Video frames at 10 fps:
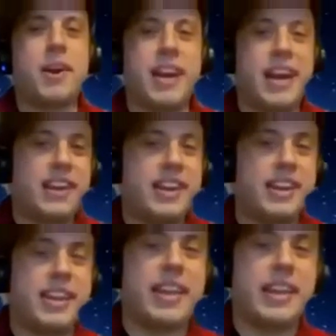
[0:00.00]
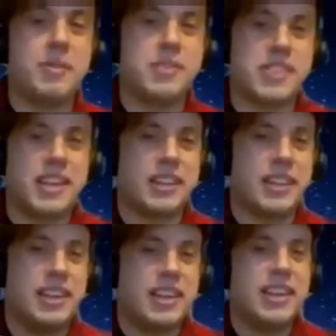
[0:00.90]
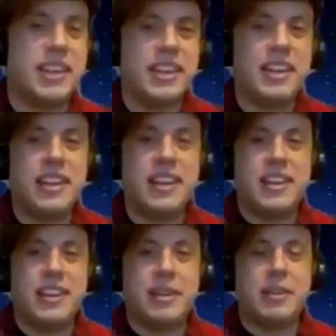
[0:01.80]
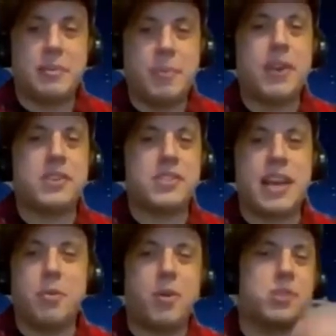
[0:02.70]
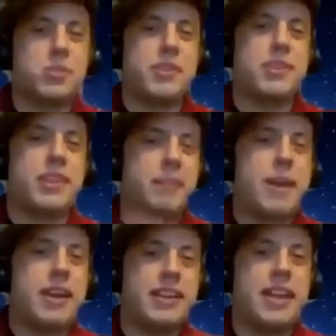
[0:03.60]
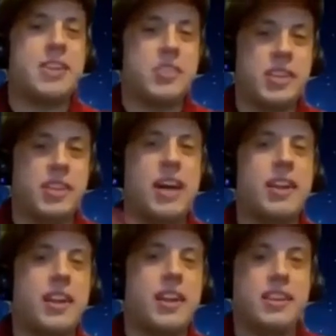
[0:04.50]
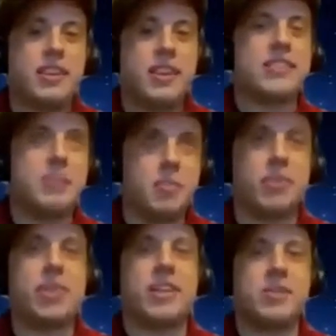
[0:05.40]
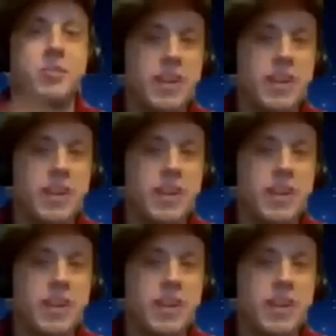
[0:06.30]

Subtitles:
Punk. It was like the punk stuff, and you were also into like meditation, a lot of like similar things,